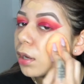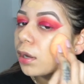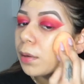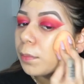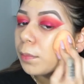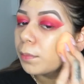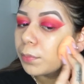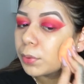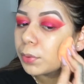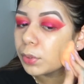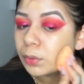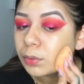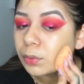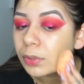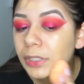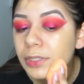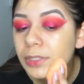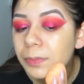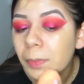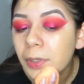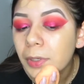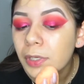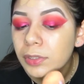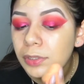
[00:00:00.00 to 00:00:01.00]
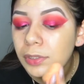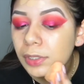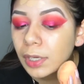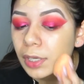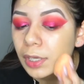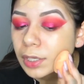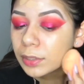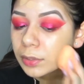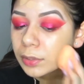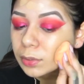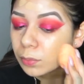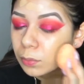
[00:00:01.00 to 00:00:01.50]
beauty sponge
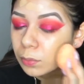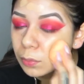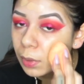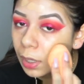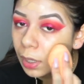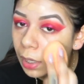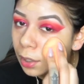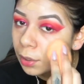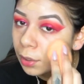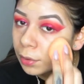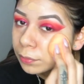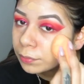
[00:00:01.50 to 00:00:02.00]
as well.